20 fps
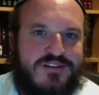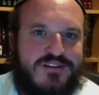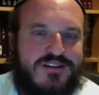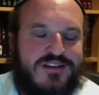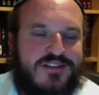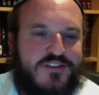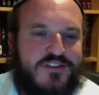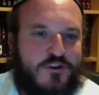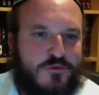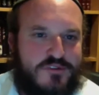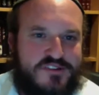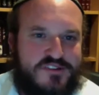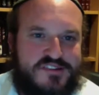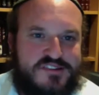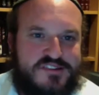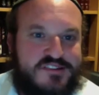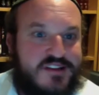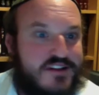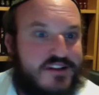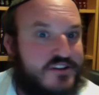There was
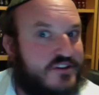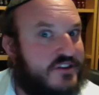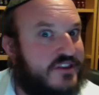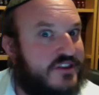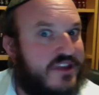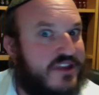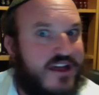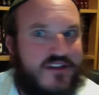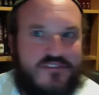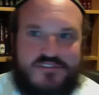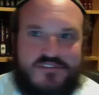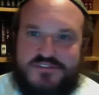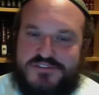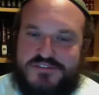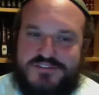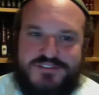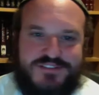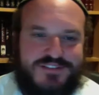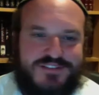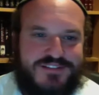such love
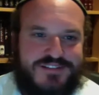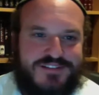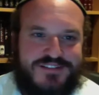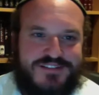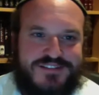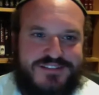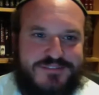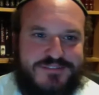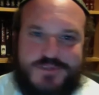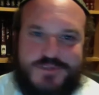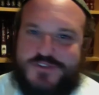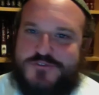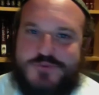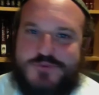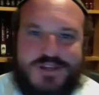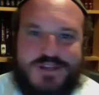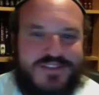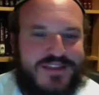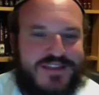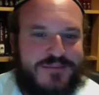
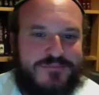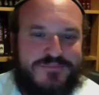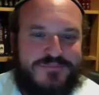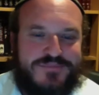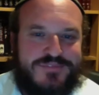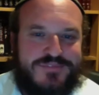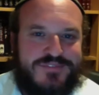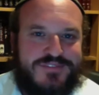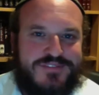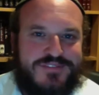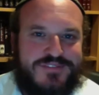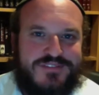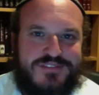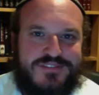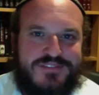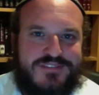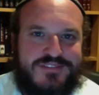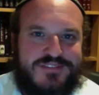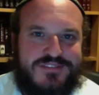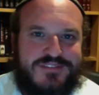between them,
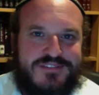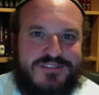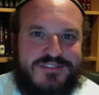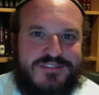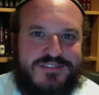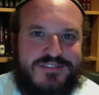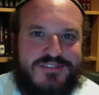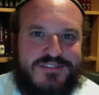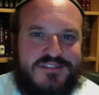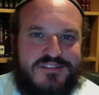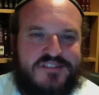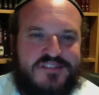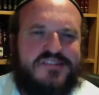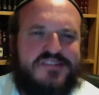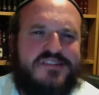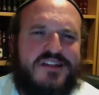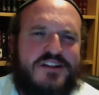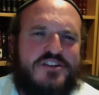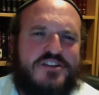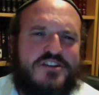
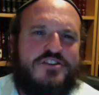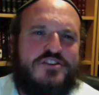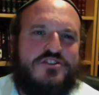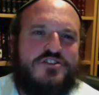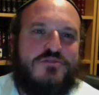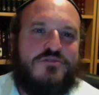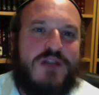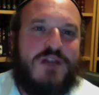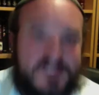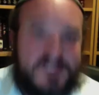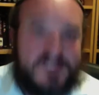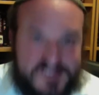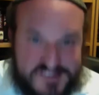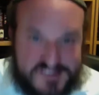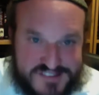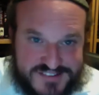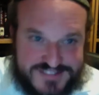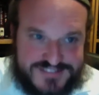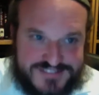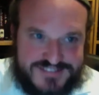such
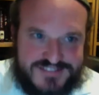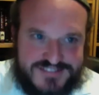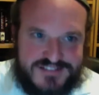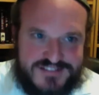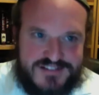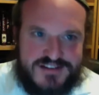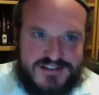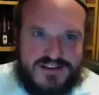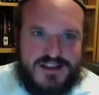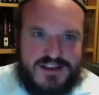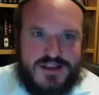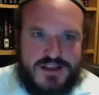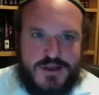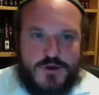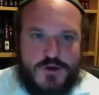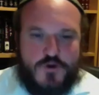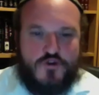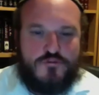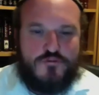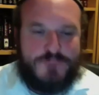trust.
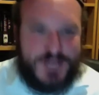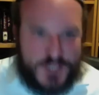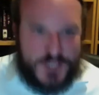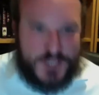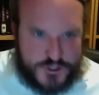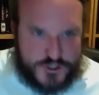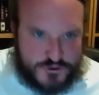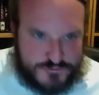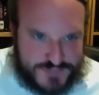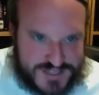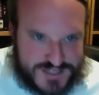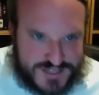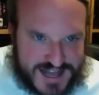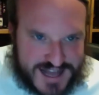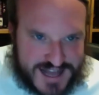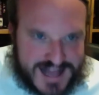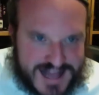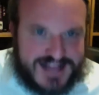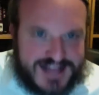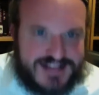Umishum
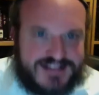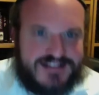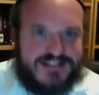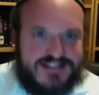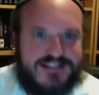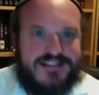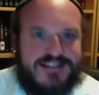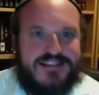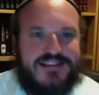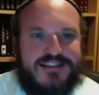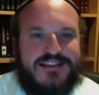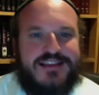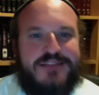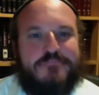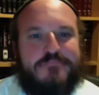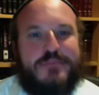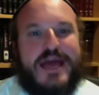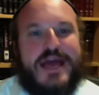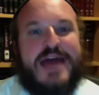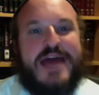kach,
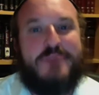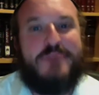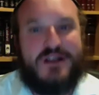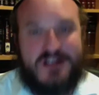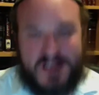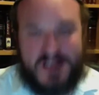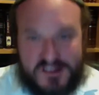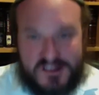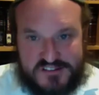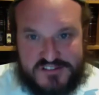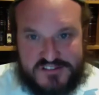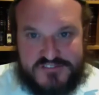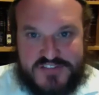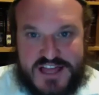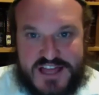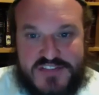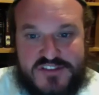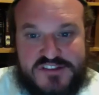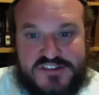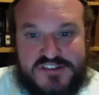and because of
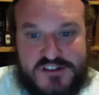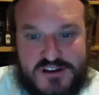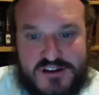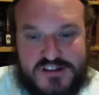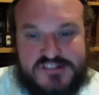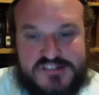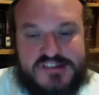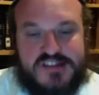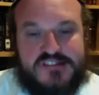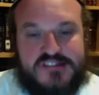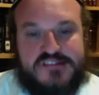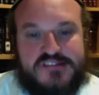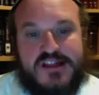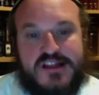that, the Zohar says,